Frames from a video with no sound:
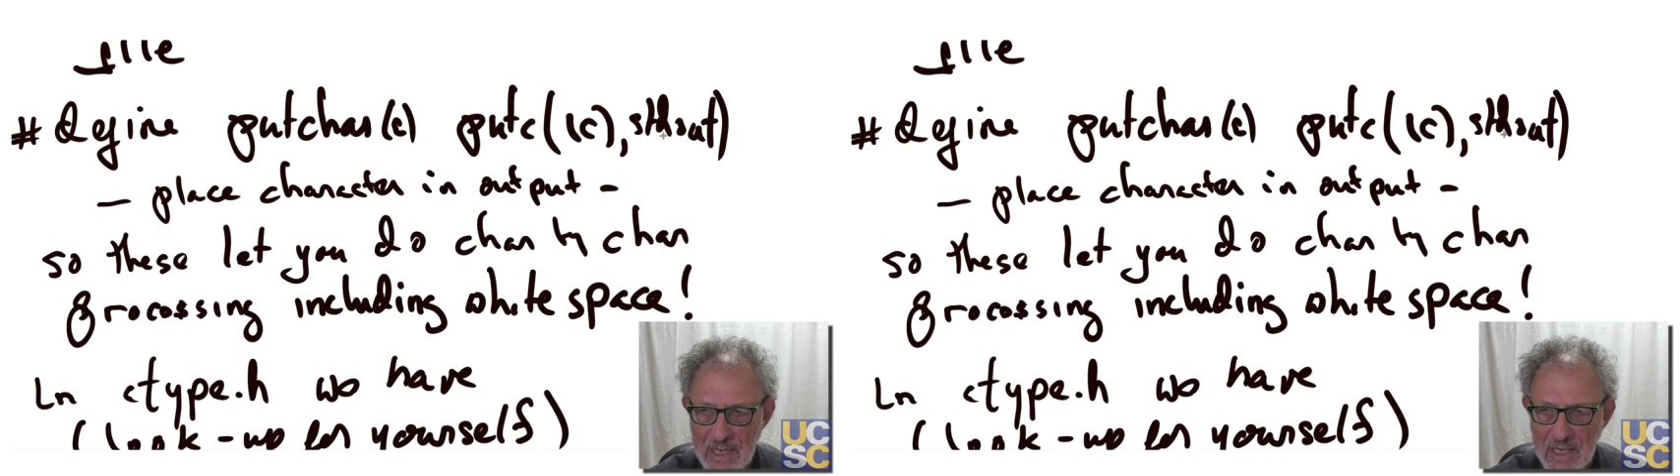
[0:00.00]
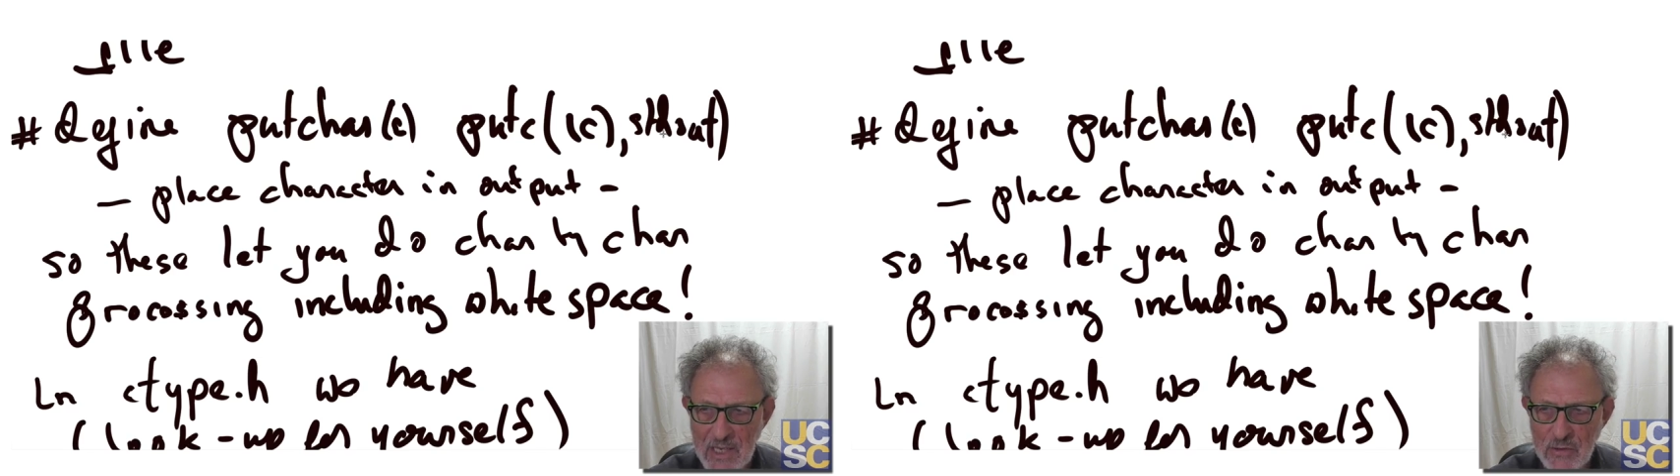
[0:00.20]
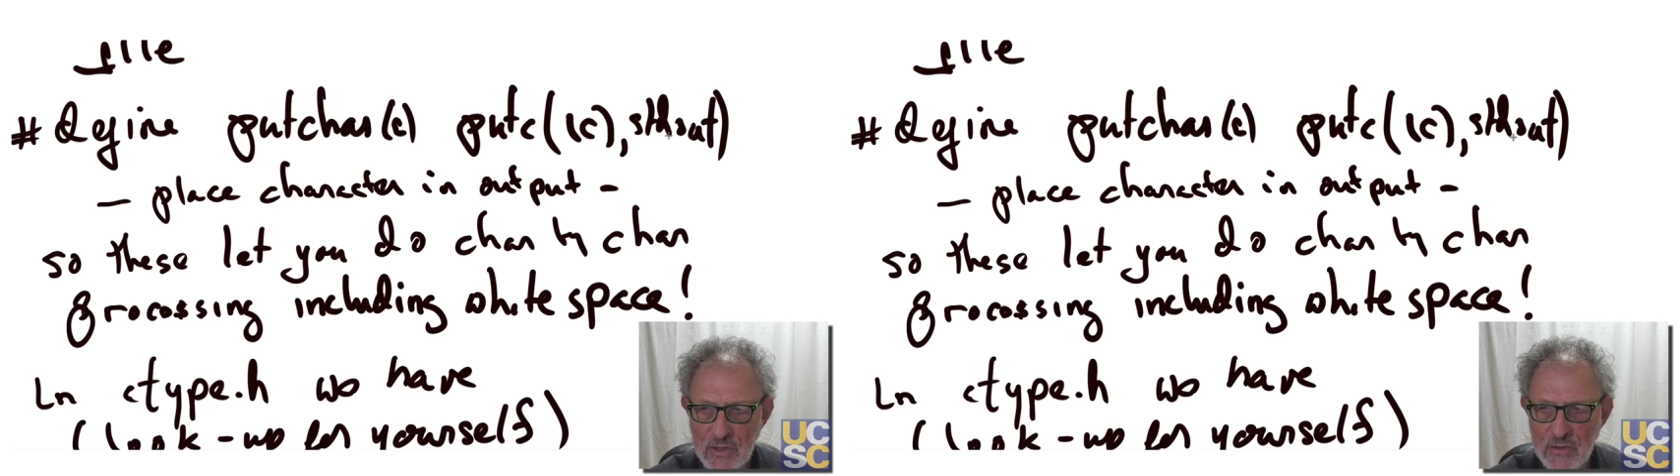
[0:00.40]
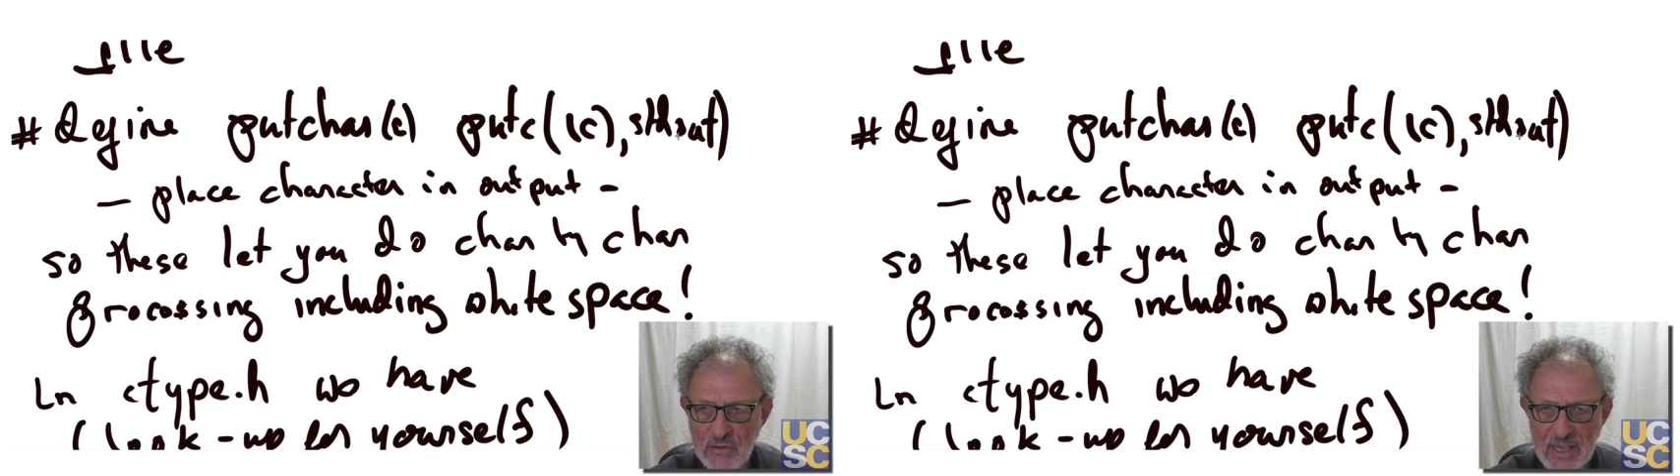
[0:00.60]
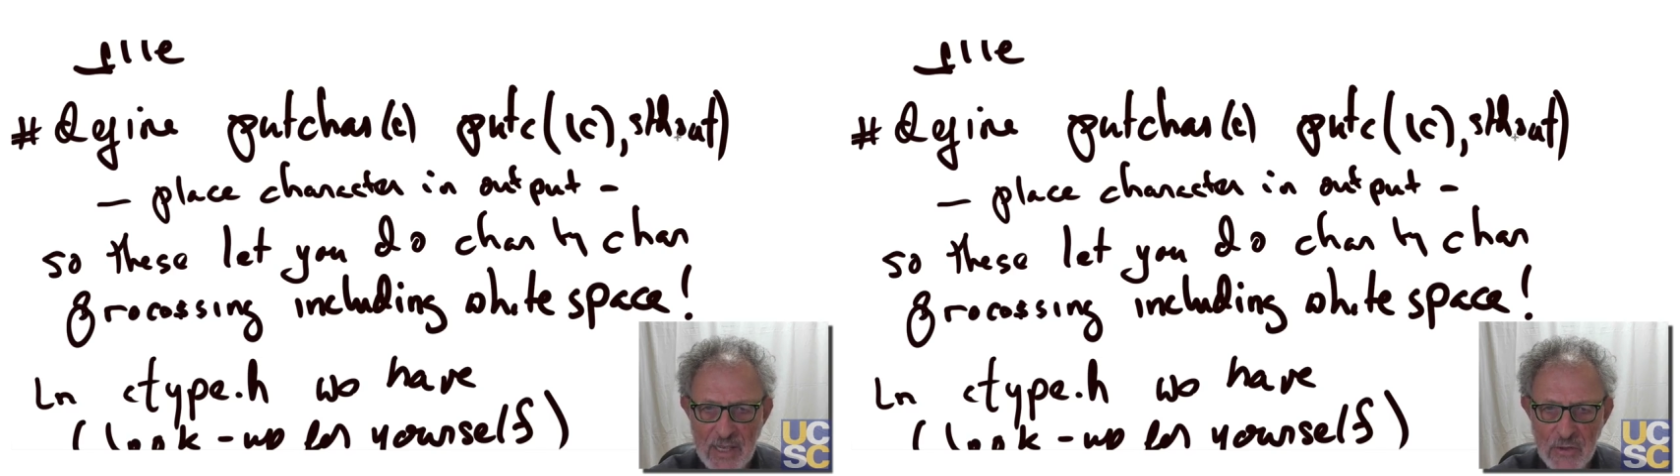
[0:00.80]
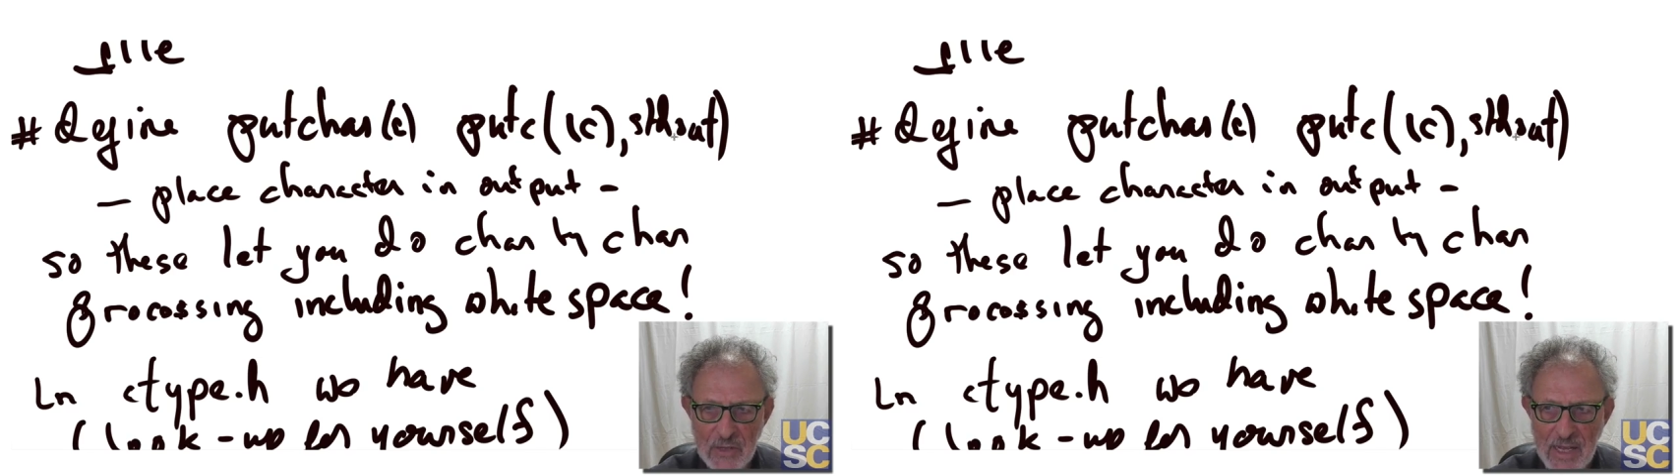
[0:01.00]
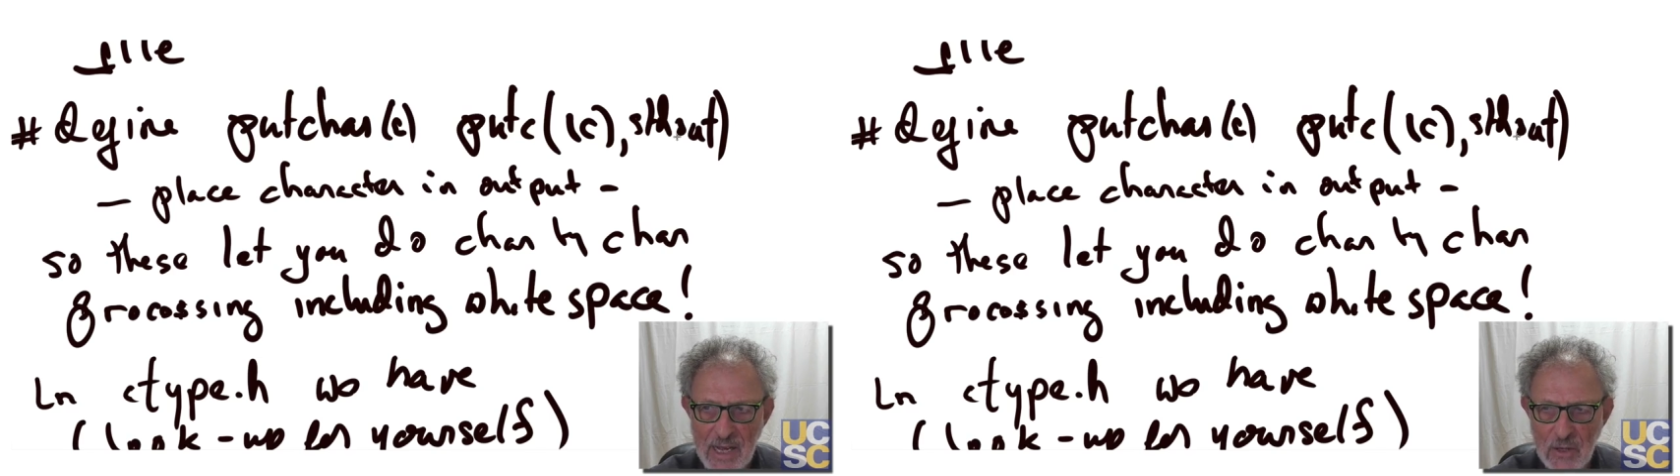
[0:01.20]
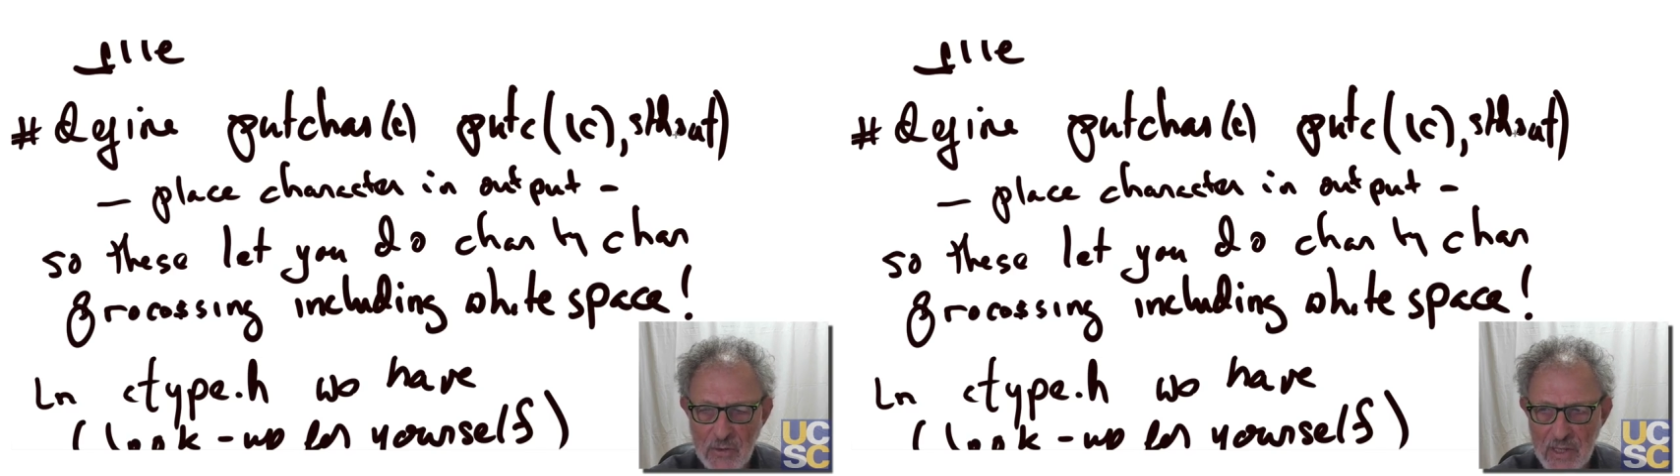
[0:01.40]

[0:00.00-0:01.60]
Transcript: into standard out.